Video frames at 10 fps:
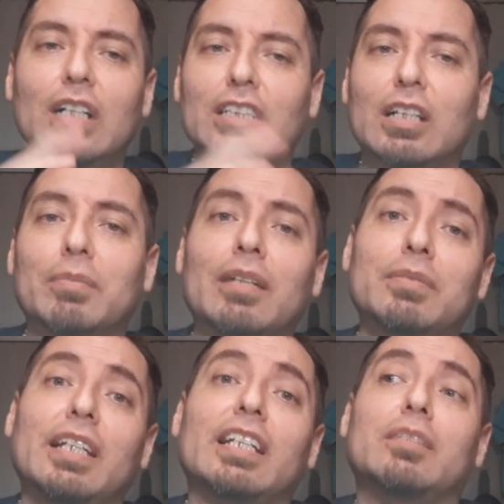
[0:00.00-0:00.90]

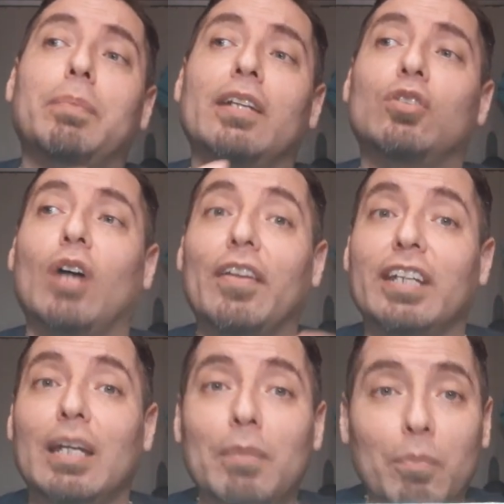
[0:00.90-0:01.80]
Sometimes they explain to you how they
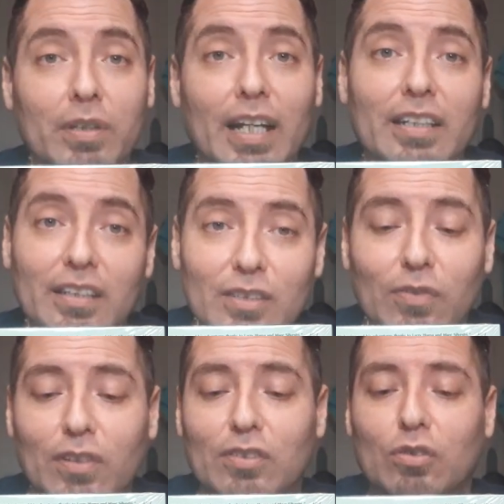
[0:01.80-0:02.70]
came up with the ideas
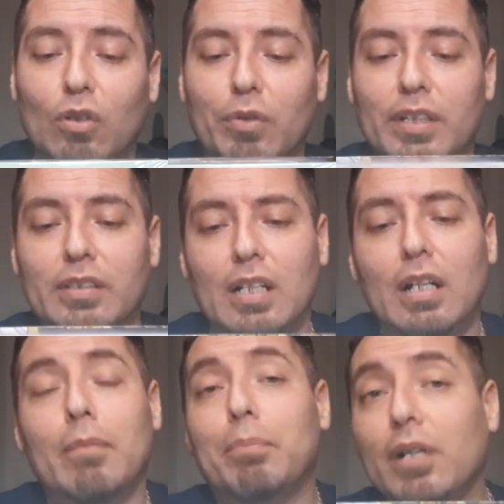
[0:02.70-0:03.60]
for the stories.
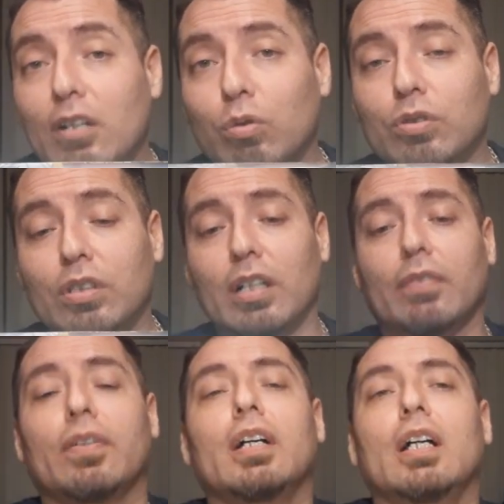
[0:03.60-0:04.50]
Pretty cool
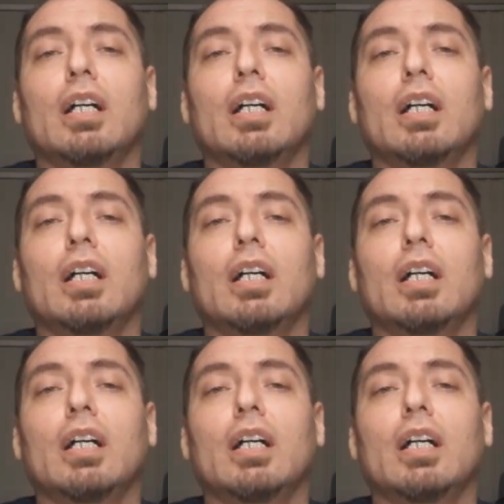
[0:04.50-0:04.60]
stuff.